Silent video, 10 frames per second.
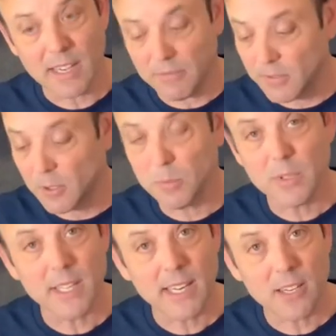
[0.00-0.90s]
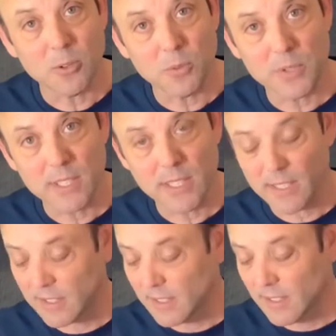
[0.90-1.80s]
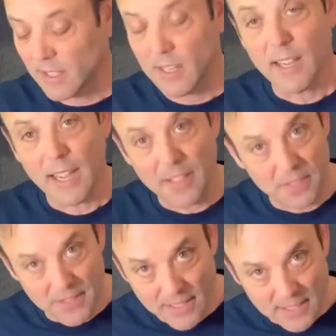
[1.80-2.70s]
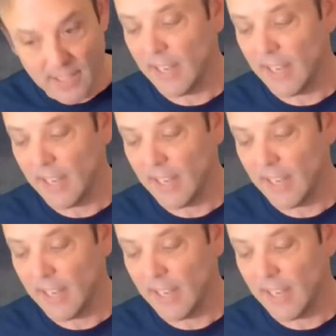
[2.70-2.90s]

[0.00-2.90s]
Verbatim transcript: I filmed that whole thing, and then